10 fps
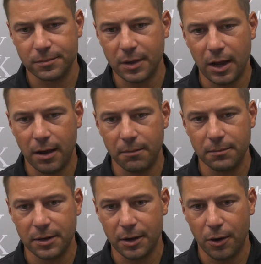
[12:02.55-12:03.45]

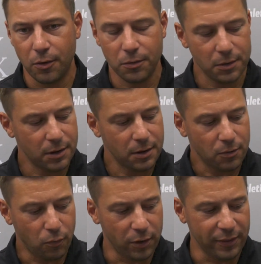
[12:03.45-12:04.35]
You know,
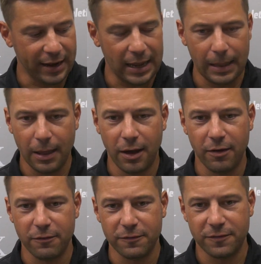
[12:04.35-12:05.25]
one thing I
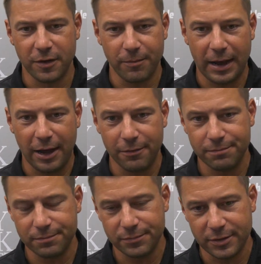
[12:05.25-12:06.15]
love about
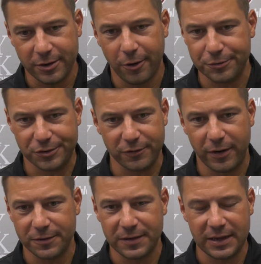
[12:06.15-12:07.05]
the culture of
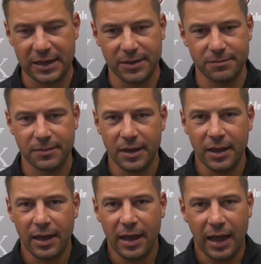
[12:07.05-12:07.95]
our team,
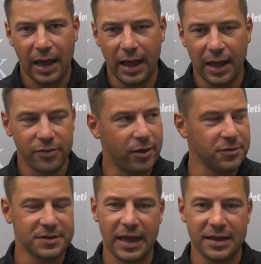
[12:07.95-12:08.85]

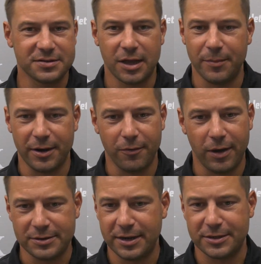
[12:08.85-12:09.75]
those guys come in and
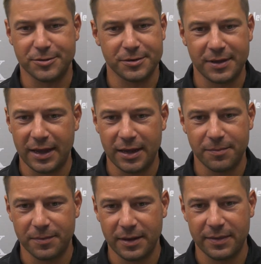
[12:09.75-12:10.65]
watch extra
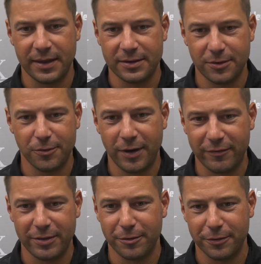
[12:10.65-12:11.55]
tape, and they do
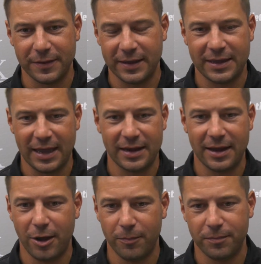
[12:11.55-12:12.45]
every little thing they can
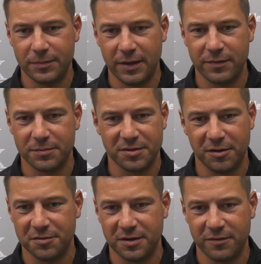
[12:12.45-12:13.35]
to help give
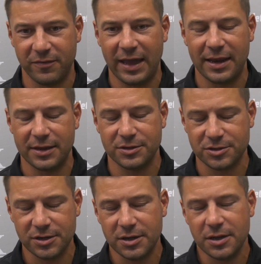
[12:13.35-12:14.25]
themselves an advantage.